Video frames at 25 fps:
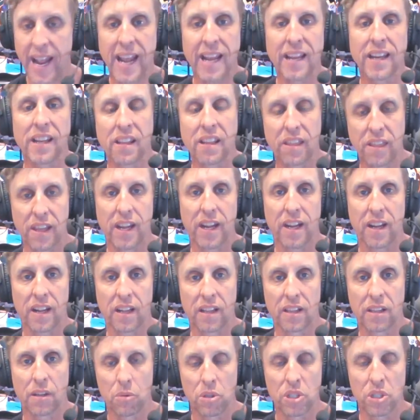anything
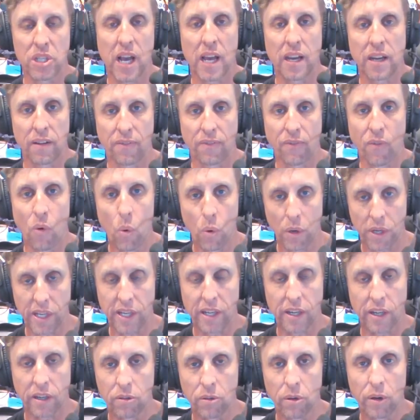that was under 40
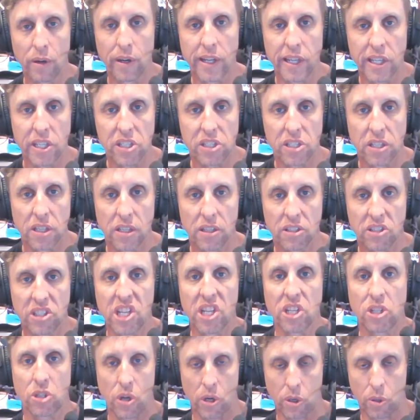degrees
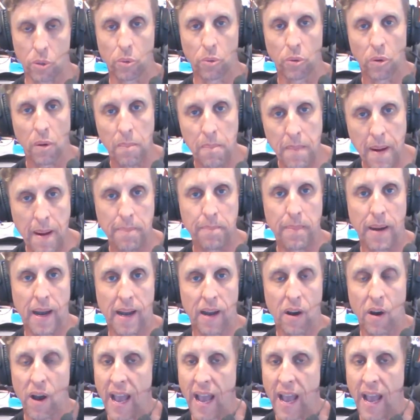since I could remember.